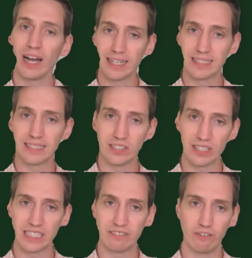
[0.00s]
I can steal
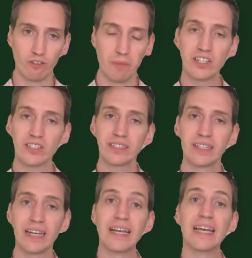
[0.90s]
sensitive information.
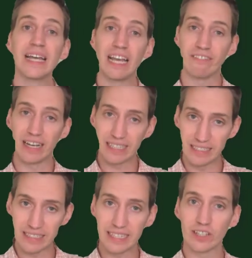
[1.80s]
If I can
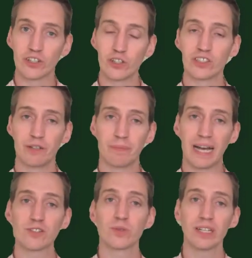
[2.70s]
steal their username and
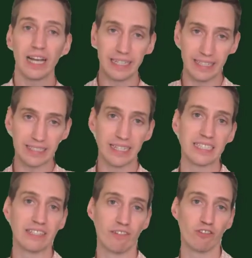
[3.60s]
password, I can get
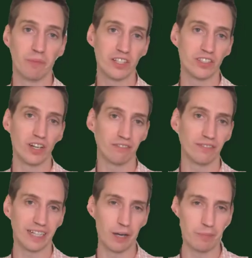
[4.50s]
sensitive information off of
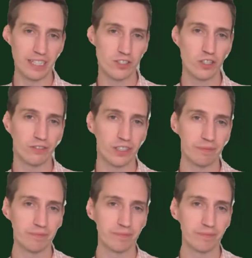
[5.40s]
a company's server.